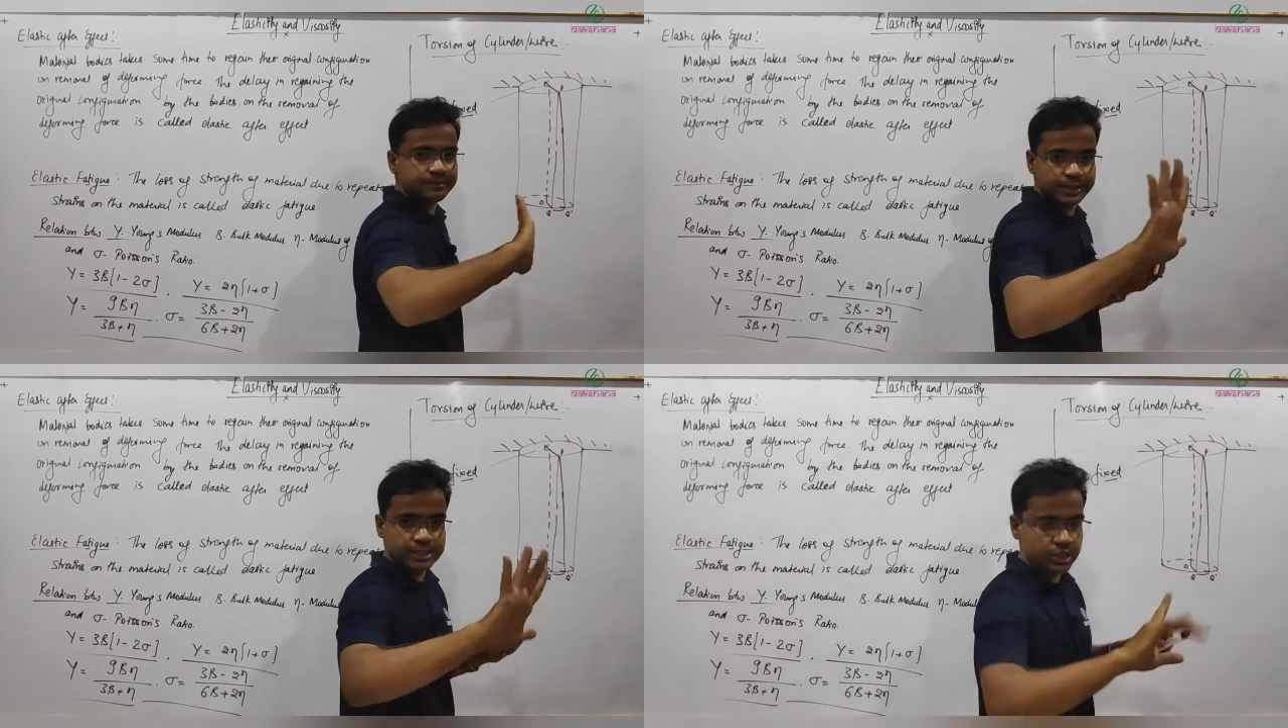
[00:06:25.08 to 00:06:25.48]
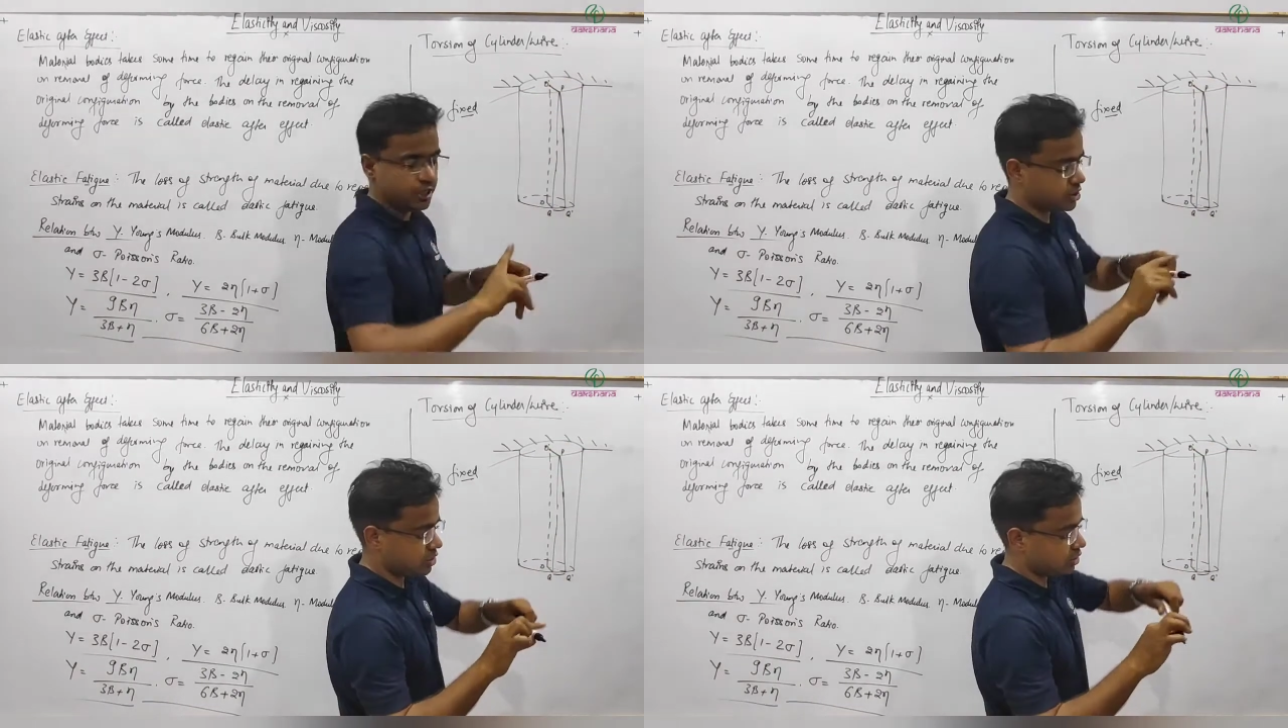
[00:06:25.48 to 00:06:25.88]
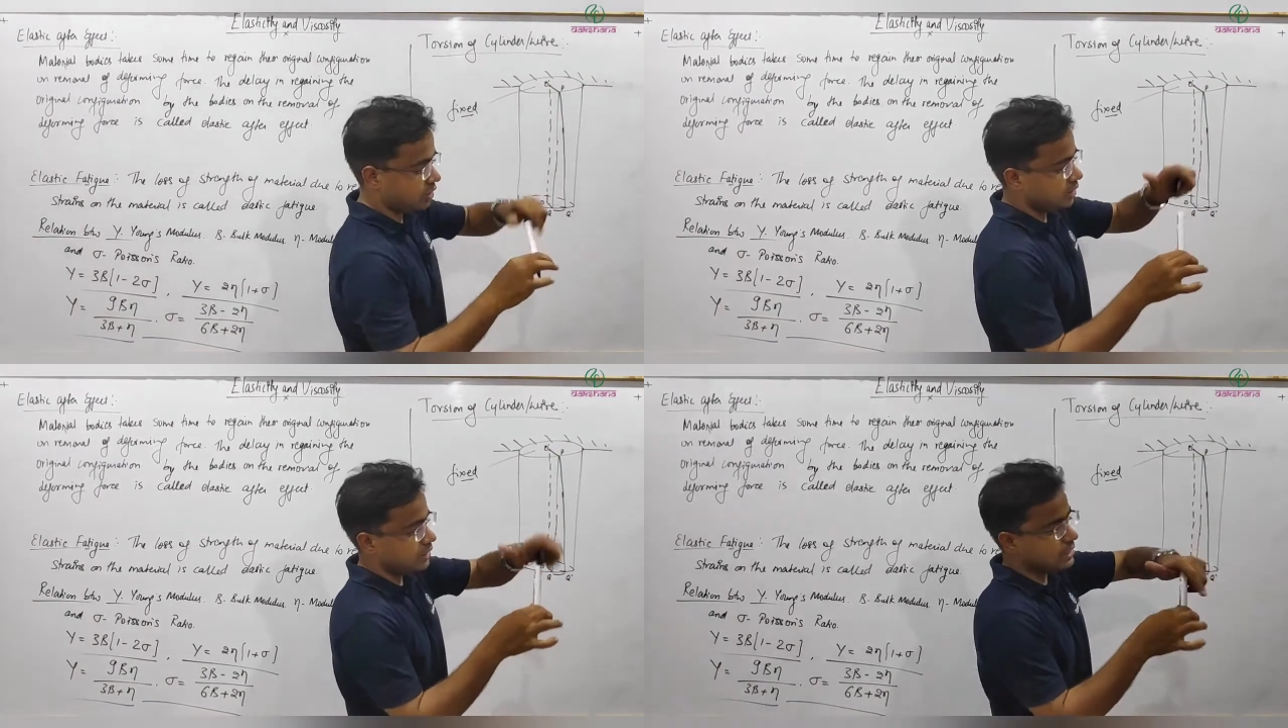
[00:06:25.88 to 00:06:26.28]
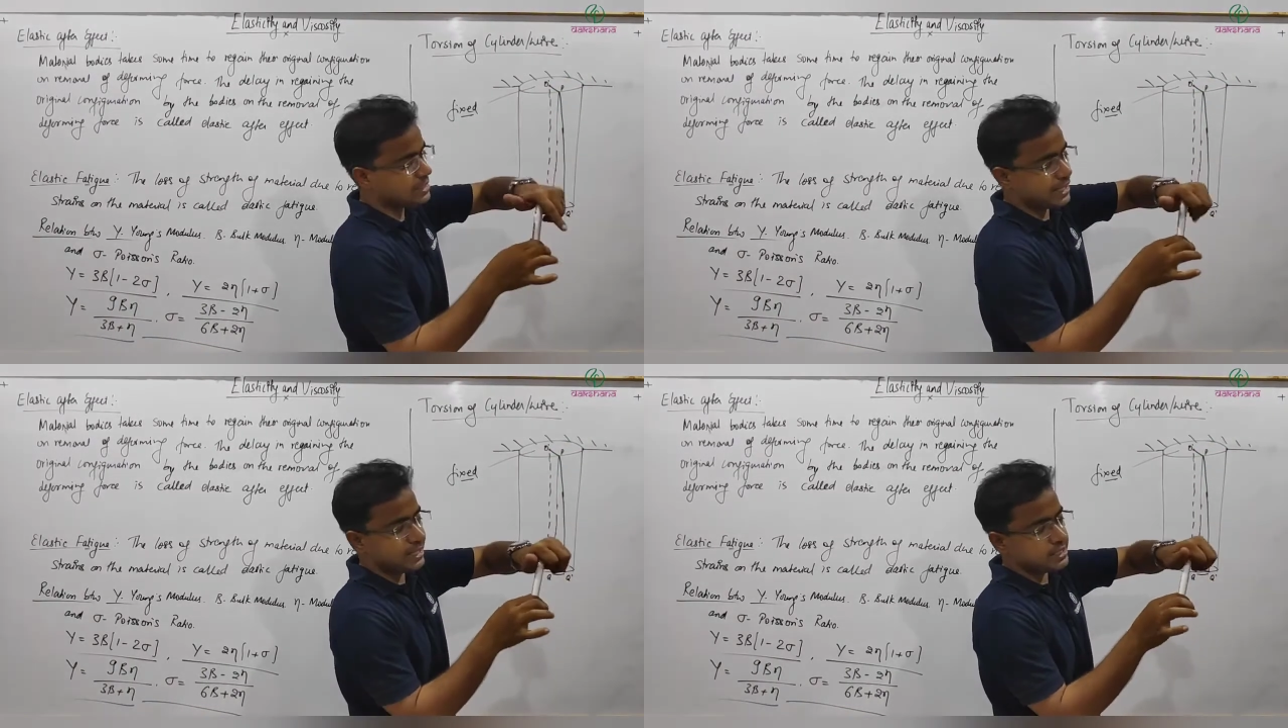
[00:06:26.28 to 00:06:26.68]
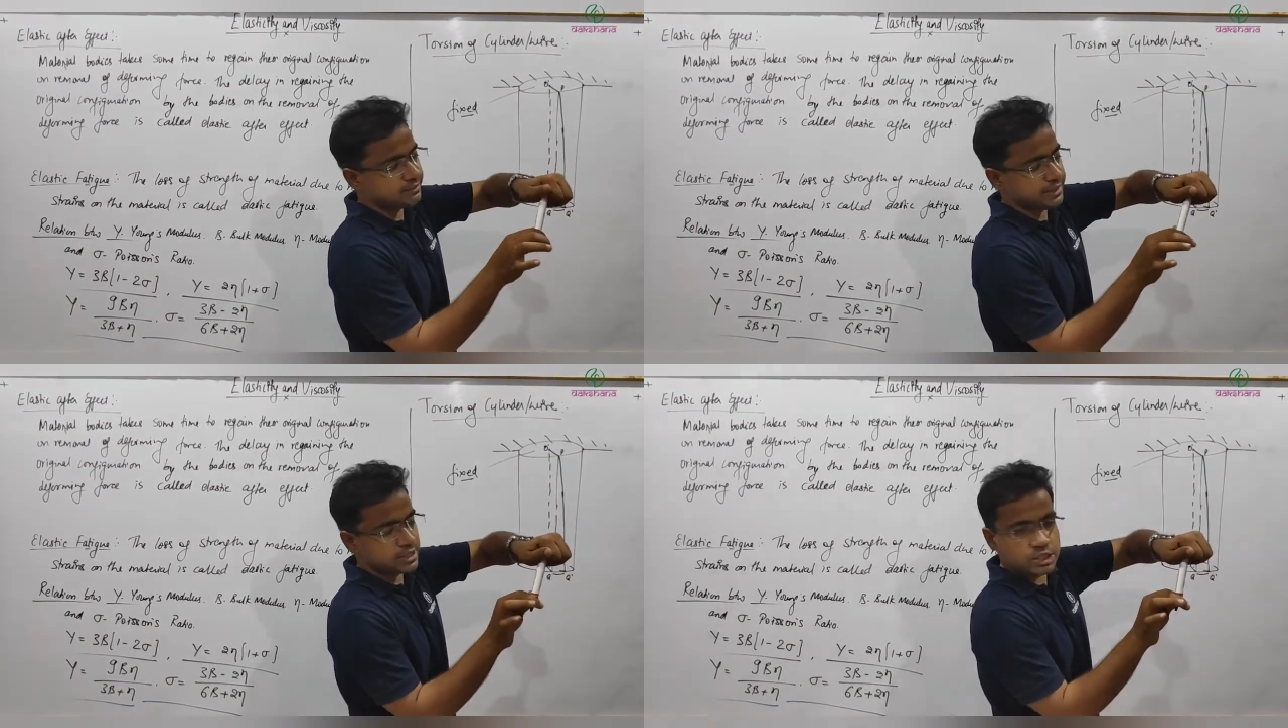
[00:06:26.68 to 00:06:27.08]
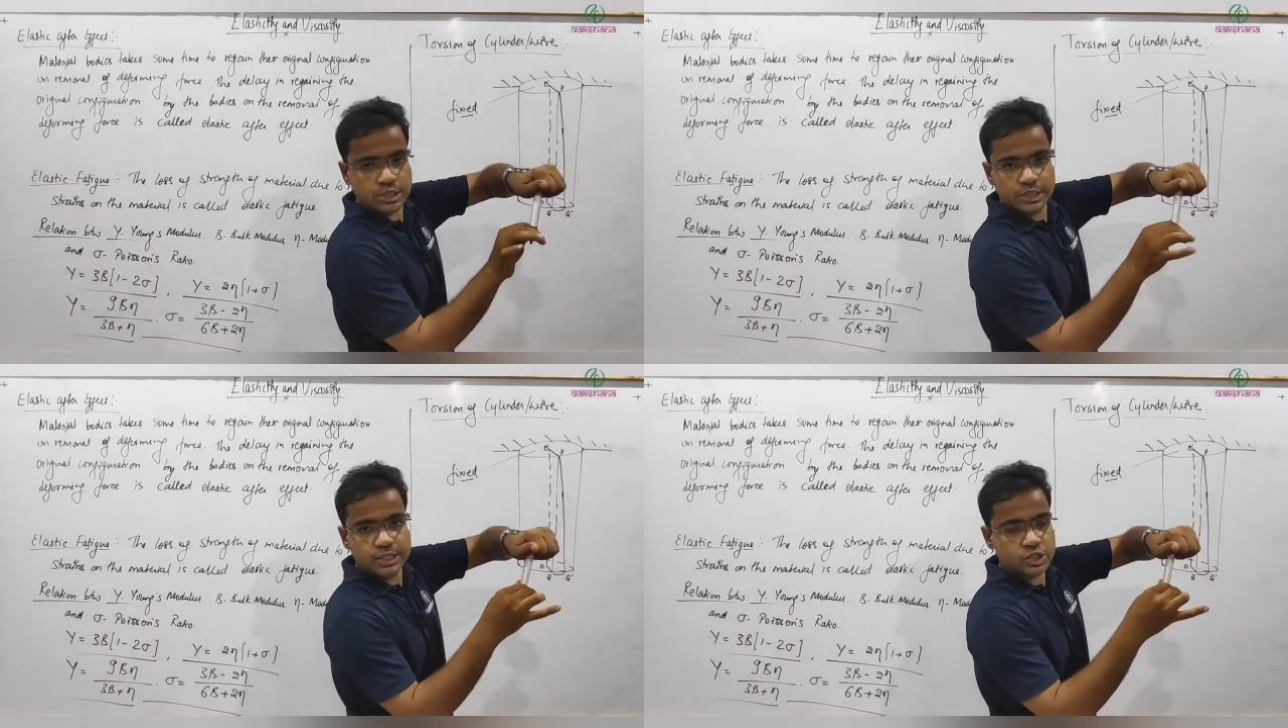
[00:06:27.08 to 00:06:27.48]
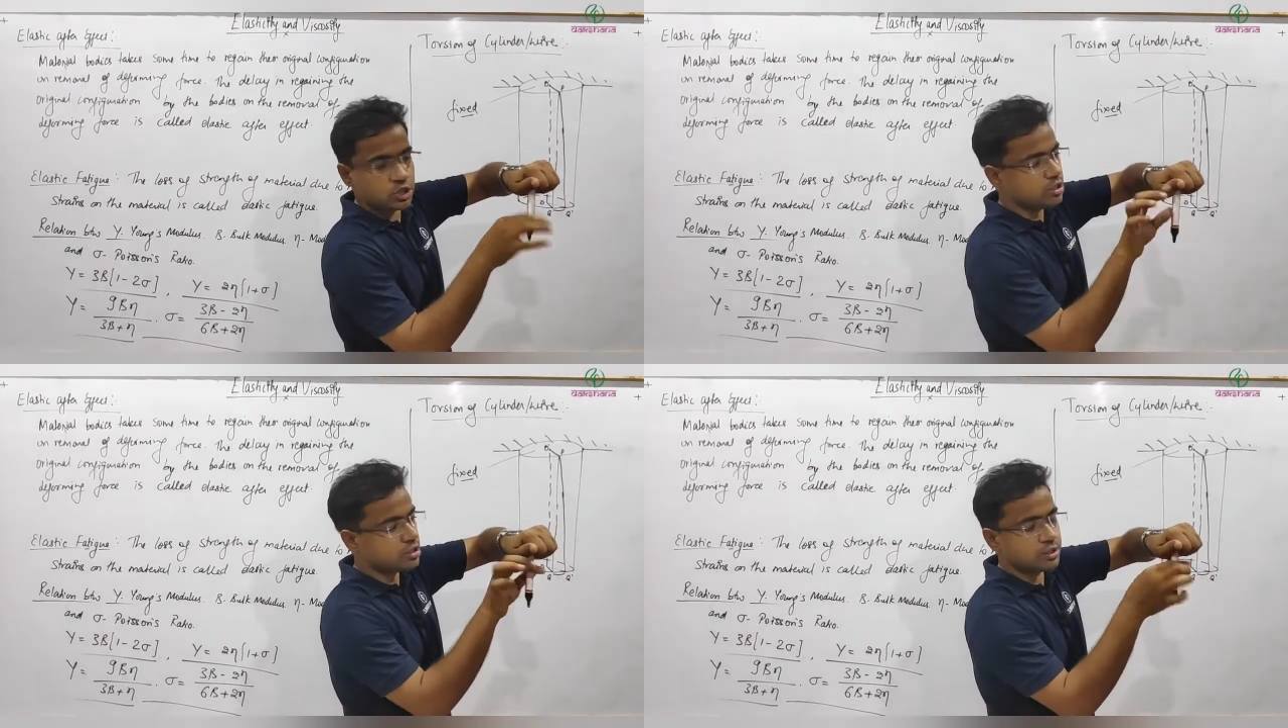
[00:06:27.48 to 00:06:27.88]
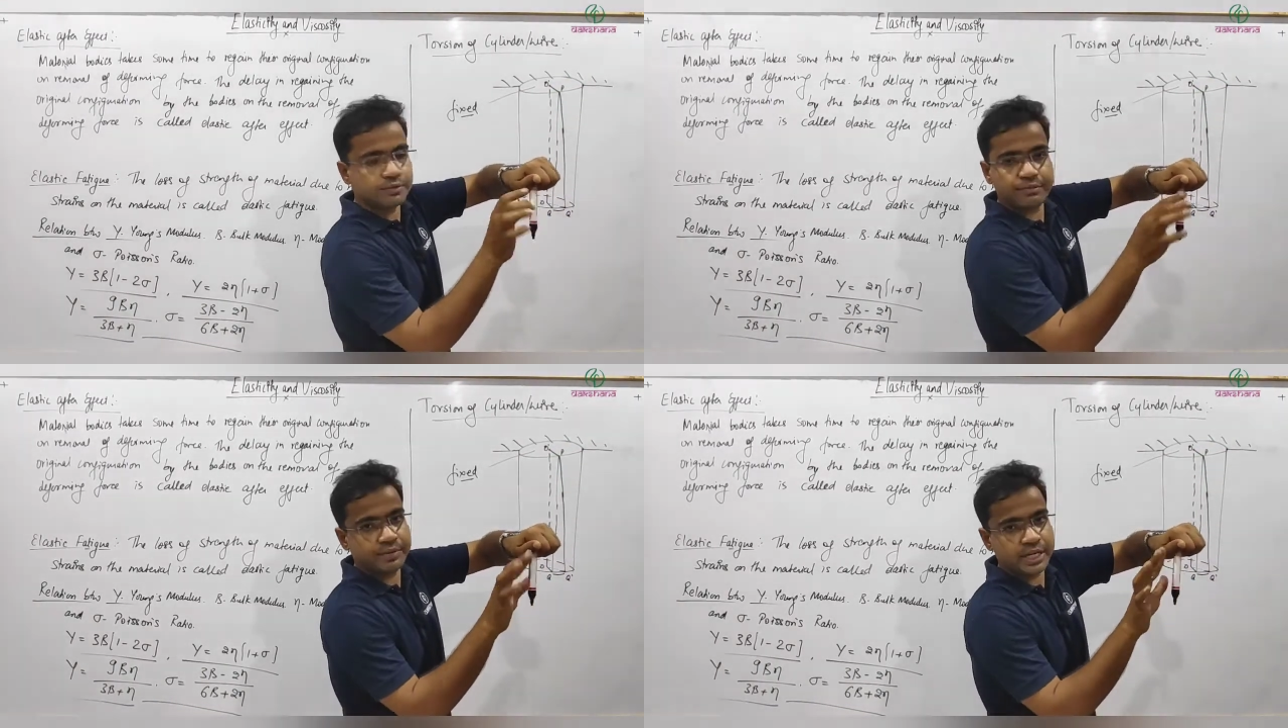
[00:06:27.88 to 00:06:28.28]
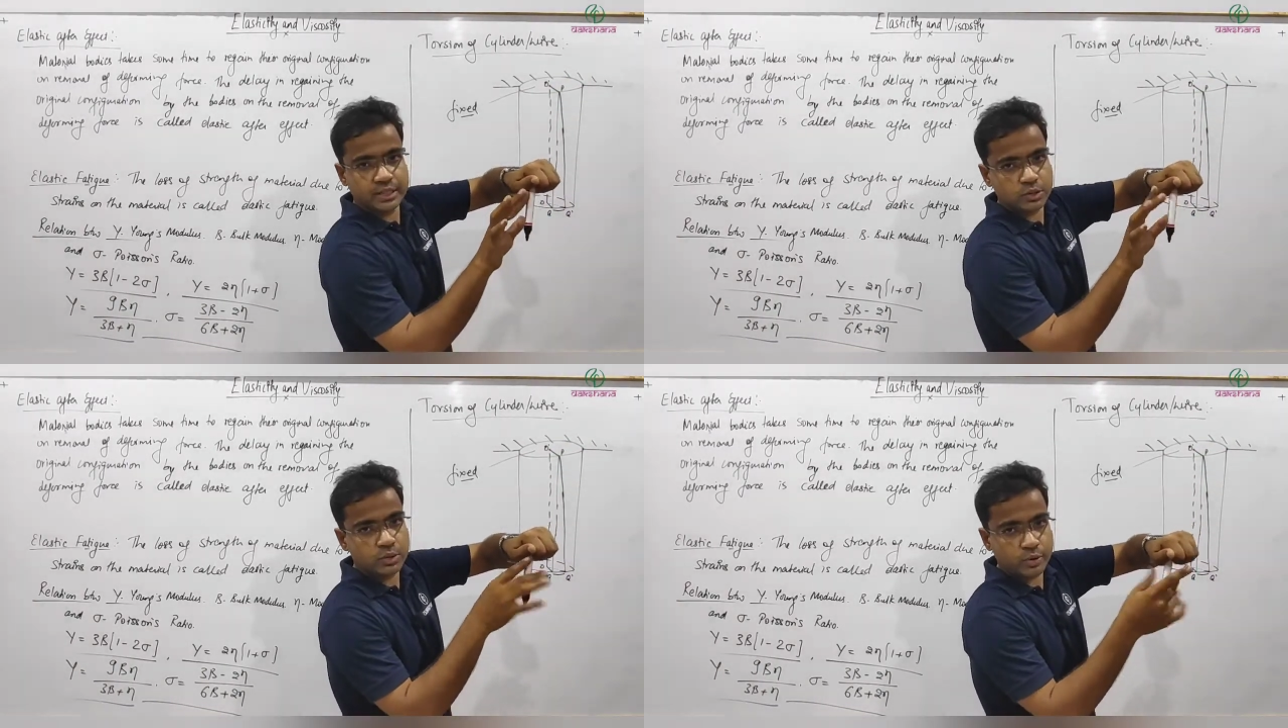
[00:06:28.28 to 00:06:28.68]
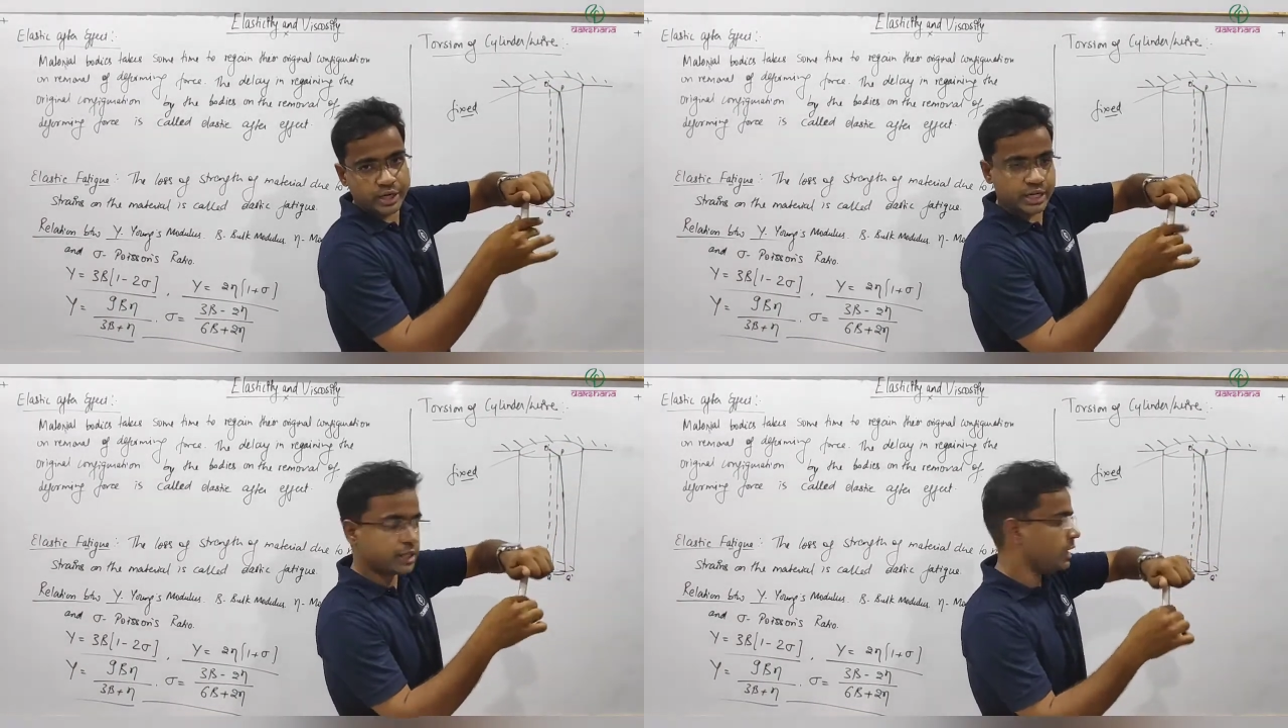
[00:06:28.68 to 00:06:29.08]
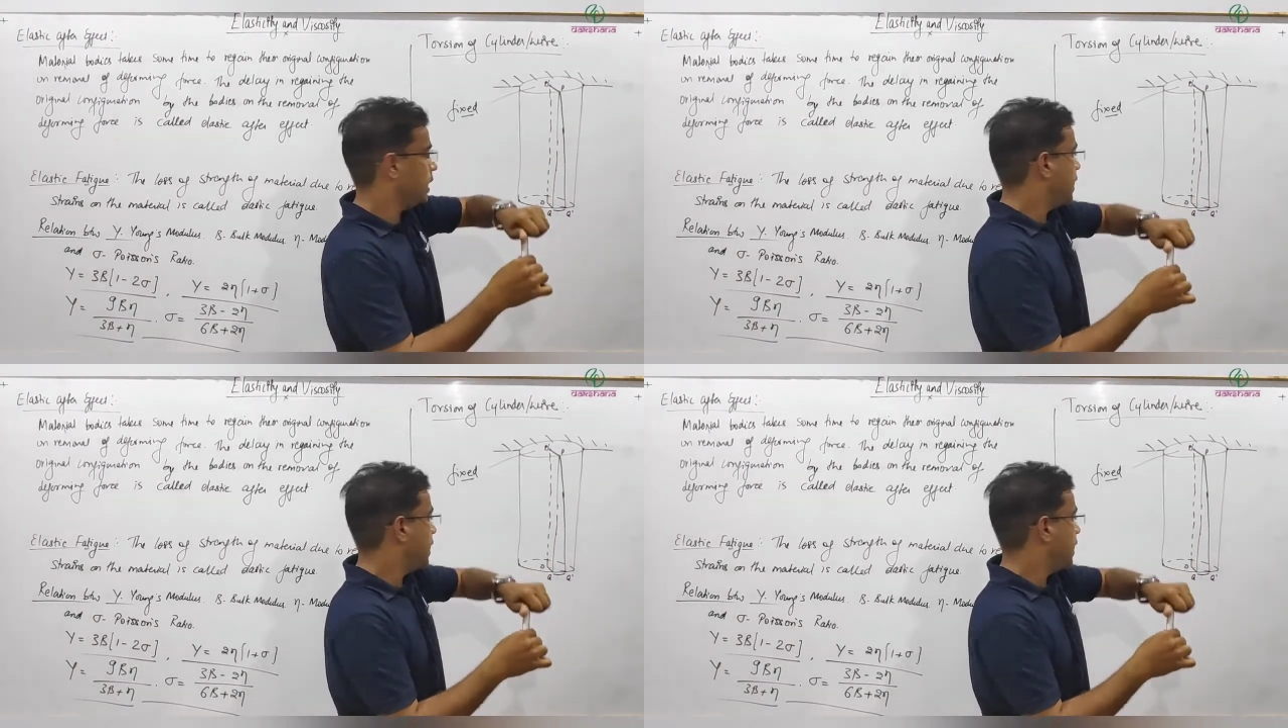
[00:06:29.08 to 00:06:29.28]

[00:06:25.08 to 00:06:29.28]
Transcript: fixed, this end is fixed, it's not free to rotate,